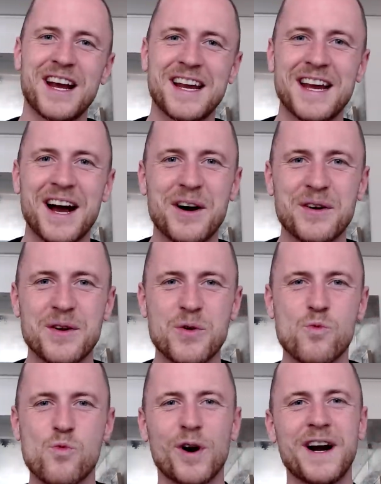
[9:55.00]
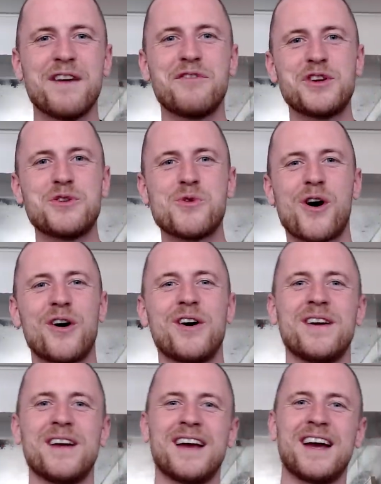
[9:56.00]
it out wherever you are,
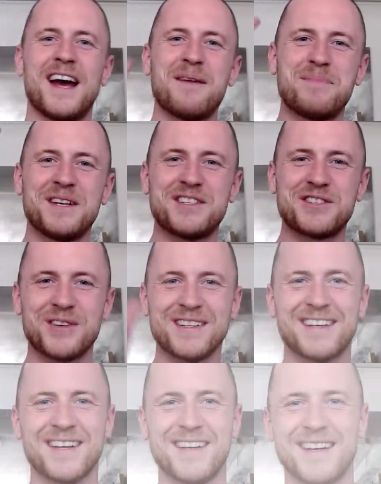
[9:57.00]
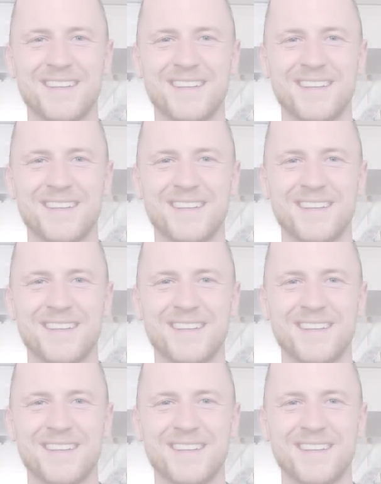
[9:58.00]
happy storytelling.